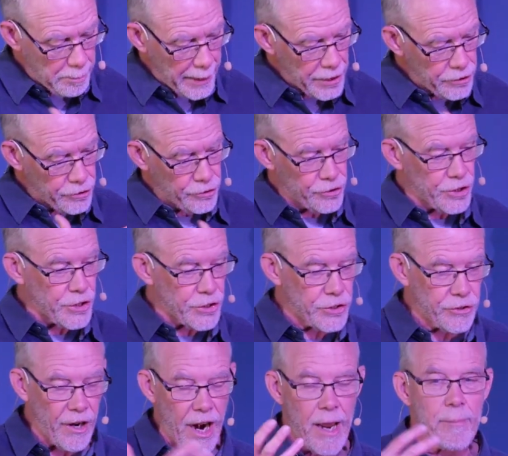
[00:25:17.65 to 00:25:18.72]
pictures to
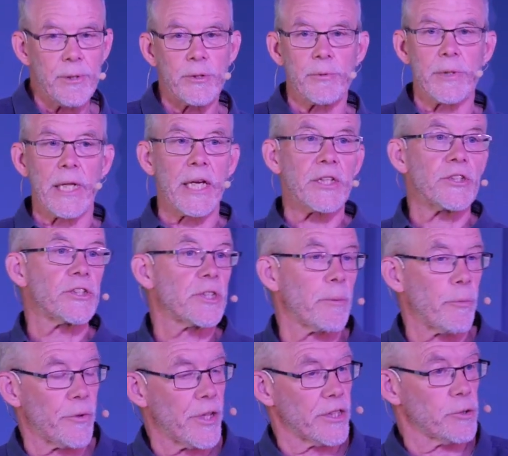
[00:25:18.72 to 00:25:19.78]
describe his
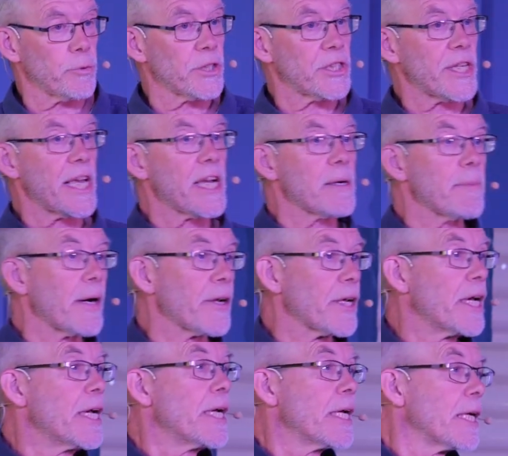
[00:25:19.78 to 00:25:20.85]
relationship with us. We sang about
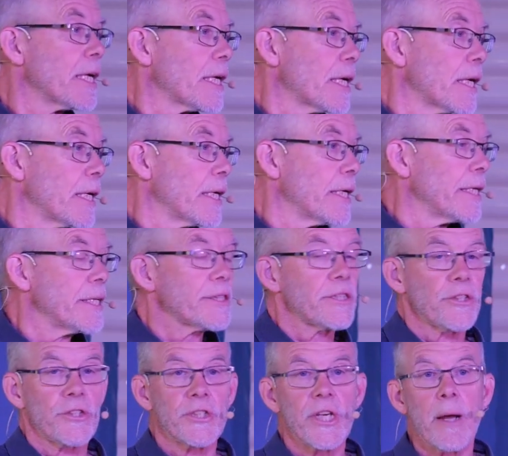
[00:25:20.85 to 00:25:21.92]
he is
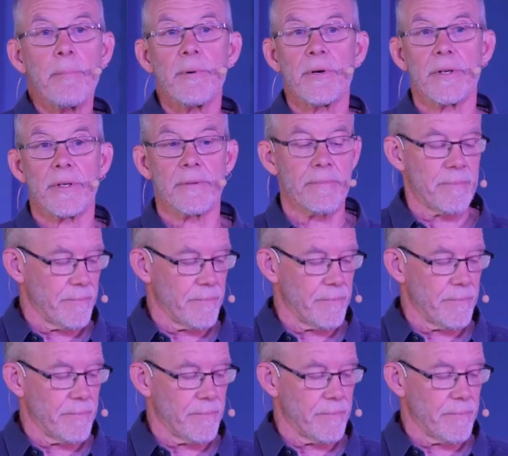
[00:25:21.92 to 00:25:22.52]
our shepherd.